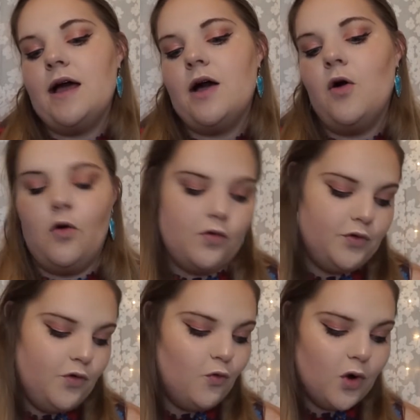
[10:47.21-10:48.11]
A Whole
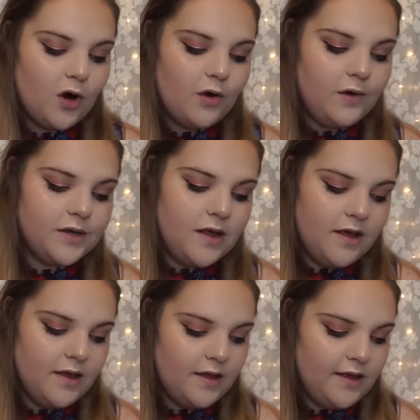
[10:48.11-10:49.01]
New World,
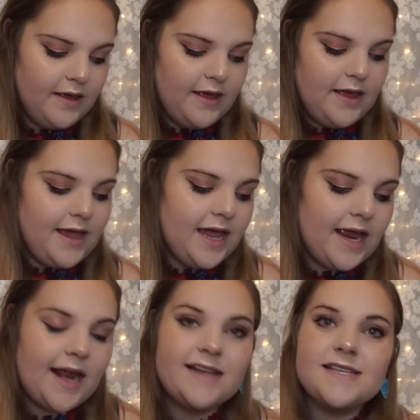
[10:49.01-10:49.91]

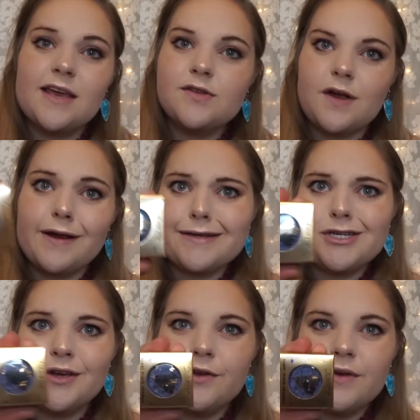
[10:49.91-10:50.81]
and it's like, sorry, I can
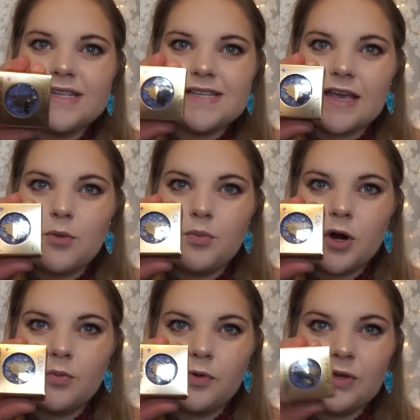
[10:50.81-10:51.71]
show you. It's like a
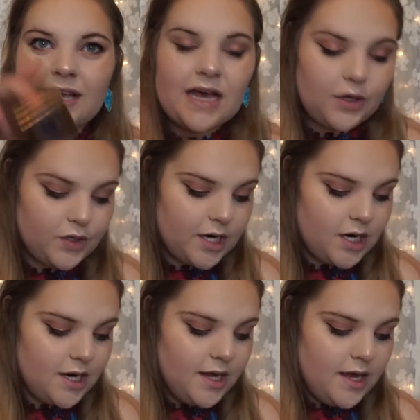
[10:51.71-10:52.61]
purpley
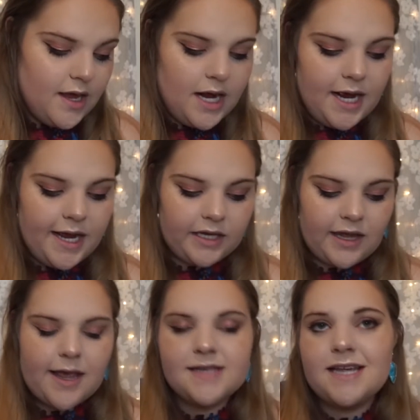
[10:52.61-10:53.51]
color. And
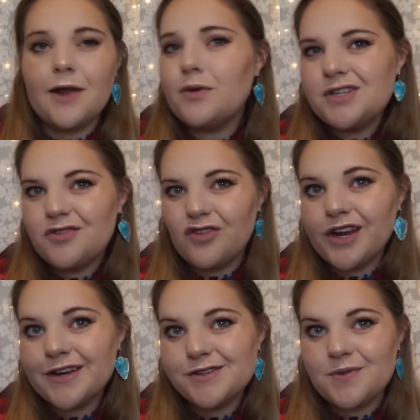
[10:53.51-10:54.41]
like I said, I want to do
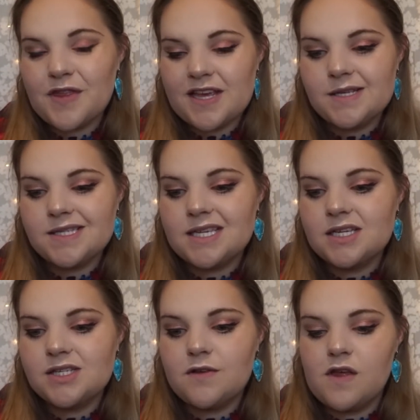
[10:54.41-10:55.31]
videos with these
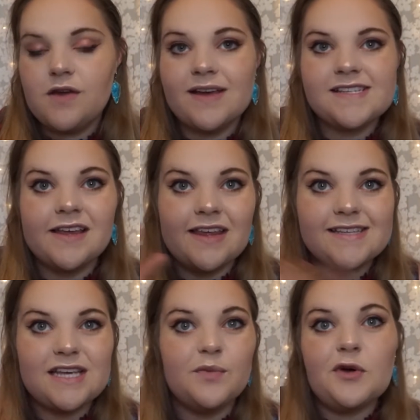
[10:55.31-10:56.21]
so that you guys can like
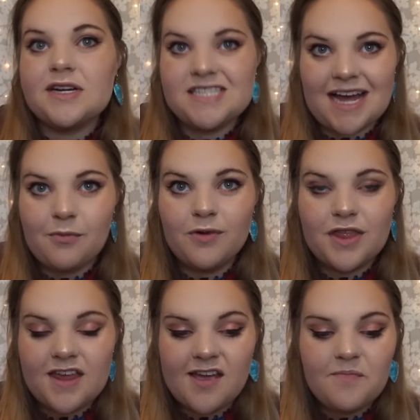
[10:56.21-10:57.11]
see more in depth
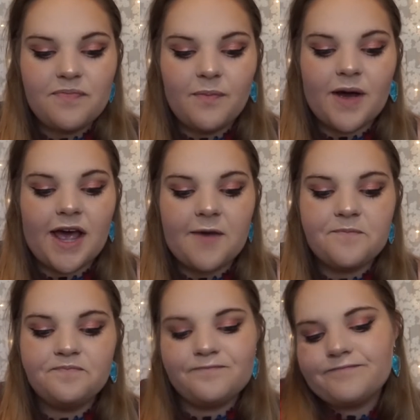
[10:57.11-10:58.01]
with them, but
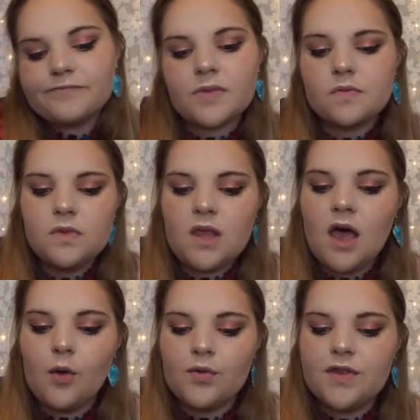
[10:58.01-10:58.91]

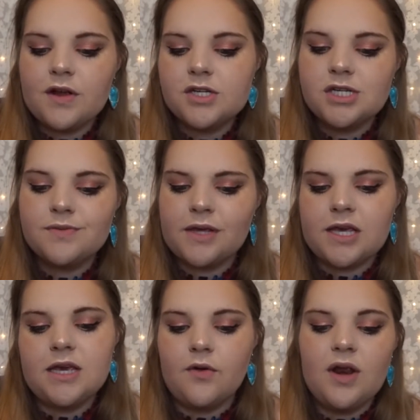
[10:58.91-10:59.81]
oh, they're just really
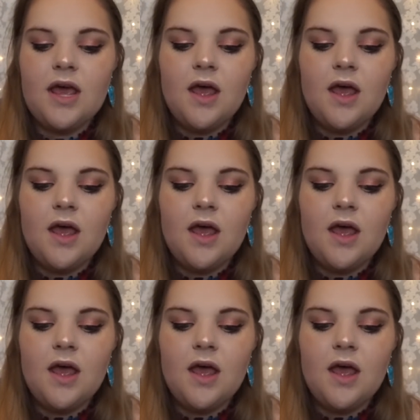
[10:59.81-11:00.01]
cute.